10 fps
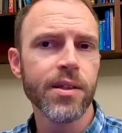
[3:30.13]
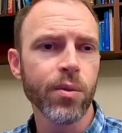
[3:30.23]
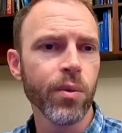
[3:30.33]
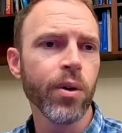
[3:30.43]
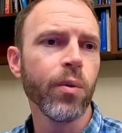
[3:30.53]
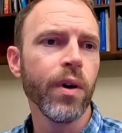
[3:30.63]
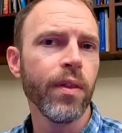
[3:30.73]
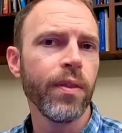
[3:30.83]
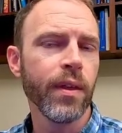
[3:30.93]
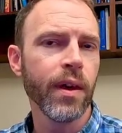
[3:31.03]
to work
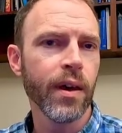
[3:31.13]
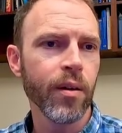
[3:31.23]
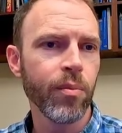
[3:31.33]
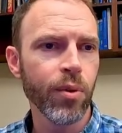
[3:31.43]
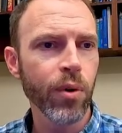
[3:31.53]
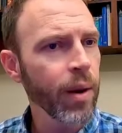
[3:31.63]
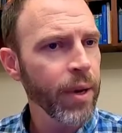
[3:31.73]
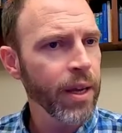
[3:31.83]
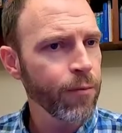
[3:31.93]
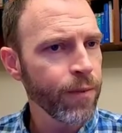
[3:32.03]
with
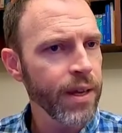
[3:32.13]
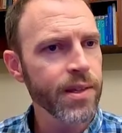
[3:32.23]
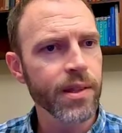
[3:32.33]
programming interface.